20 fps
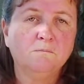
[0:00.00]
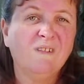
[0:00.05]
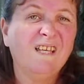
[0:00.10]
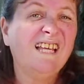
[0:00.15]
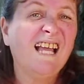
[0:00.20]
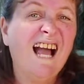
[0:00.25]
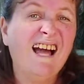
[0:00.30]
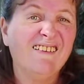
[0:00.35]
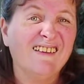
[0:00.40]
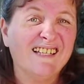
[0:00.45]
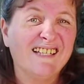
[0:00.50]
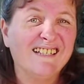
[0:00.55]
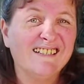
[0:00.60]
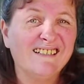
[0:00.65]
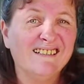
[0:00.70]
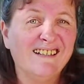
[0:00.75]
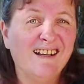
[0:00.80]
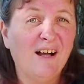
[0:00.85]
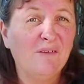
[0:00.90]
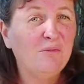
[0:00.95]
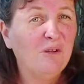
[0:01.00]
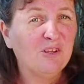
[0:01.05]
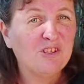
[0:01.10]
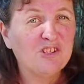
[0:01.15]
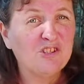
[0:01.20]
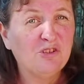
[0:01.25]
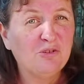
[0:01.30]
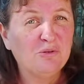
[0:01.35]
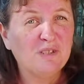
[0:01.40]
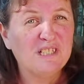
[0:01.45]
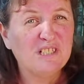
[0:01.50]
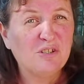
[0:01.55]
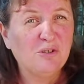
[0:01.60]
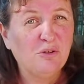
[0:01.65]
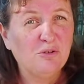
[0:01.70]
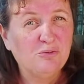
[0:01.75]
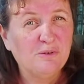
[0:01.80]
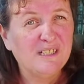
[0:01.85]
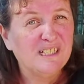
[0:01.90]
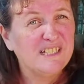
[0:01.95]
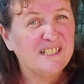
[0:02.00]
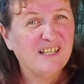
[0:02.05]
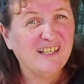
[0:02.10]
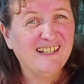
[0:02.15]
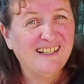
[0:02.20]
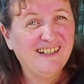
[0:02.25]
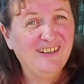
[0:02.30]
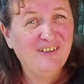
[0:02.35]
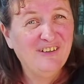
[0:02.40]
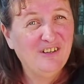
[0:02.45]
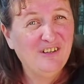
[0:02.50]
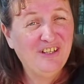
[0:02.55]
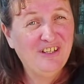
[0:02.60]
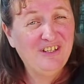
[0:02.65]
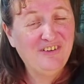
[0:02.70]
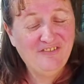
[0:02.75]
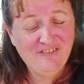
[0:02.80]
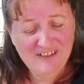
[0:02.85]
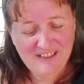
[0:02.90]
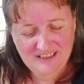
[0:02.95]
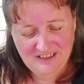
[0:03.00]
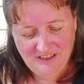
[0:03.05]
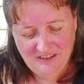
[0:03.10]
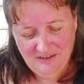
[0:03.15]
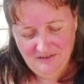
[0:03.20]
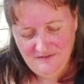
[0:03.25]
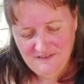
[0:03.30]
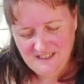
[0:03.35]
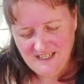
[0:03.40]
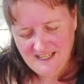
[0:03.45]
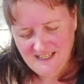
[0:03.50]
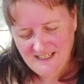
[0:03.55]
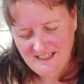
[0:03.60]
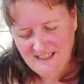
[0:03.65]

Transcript: Your garlic. I'm not sure what it's called when it's all the different cloves,